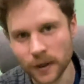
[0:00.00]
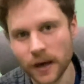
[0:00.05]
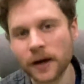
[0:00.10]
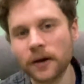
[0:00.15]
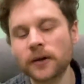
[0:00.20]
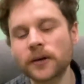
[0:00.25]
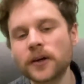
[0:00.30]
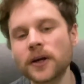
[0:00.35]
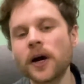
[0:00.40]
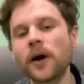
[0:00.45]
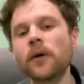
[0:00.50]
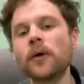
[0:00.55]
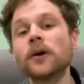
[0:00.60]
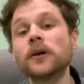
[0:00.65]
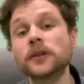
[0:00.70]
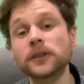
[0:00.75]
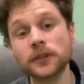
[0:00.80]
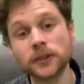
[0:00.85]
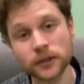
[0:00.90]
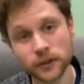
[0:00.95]
I'll go
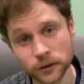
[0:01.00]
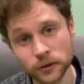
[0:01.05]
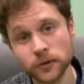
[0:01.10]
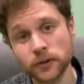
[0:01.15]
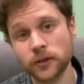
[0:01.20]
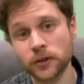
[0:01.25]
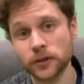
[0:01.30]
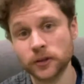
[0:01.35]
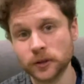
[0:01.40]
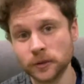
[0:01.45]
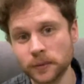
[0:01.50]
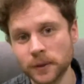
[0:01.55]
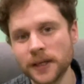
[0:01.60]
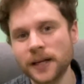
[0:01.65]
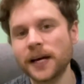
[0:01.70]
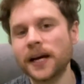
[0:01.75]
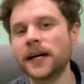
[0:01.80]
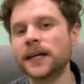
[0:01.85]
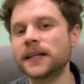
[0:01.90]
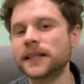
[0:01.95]
on YouTube
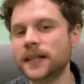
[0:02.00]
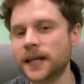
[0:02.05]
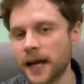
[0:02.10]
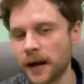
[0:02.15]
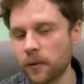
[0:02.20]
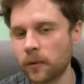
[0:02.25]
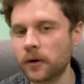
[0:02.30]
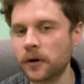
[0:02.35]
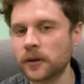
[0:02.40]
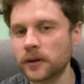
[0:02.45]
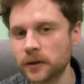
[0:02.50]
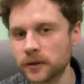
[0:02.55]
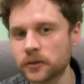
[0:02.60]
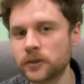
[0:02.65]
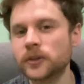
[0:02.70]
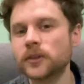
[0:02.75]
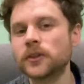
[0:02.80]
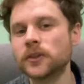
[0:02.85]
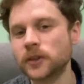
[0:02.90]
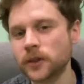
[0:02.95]
and get one of
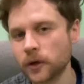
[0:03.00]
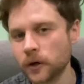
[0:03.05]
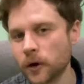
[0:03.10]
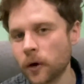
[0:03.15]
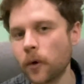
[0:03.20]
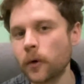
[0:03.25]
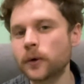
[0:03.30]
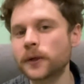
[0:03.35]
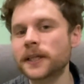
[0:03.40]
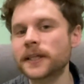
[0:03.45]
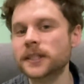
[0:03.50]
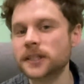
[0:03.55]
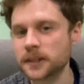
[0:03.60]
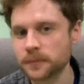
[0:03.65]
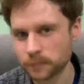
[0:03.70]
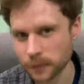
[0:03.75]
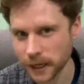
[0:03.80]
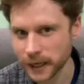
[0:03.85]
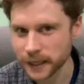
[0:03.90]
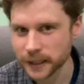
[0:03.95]
those good old
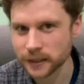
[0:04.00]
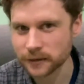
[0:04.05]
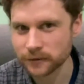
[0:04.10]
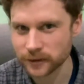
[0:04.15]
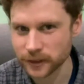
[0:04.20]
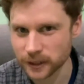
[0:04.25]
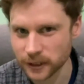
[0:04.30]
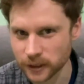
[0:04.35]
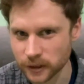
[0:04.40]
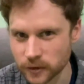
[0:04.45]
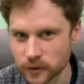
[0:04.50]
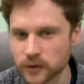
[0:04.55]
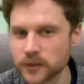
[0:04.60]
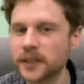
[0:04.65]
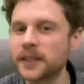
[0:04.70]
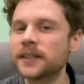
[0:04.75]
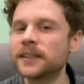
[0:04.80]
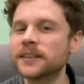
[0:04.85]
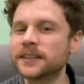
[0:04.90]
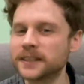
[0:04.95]
explainer videos
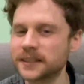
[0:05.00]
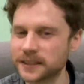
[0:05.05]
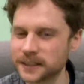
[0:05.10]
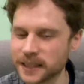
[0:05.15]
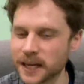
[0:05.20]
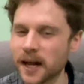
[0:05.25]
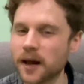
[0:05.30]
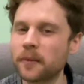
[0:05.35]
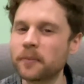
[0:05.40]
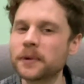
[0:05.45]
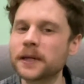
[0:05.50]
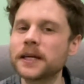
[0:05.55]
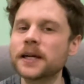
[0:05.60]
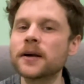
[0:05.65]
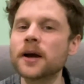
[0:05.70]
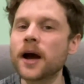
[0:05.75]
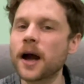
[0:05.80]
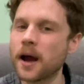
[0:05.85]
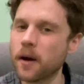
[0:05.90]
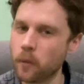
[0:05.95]
to tell
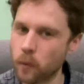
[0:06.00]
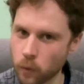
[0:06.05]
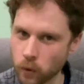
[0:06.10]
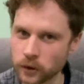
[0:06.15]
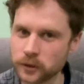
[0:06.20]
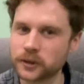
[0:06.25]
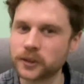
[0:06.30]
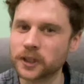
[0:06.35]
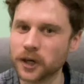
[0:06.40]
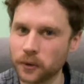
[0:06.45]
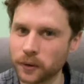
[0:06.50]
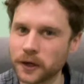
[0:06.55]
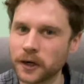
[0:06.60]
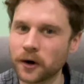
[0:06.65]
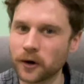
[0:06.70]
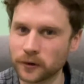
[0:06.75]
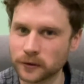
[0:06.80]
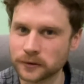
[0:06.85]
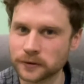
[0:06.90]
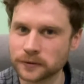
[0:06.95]
me what's going
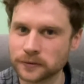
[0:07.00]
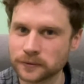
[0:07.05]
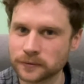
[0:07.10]
on.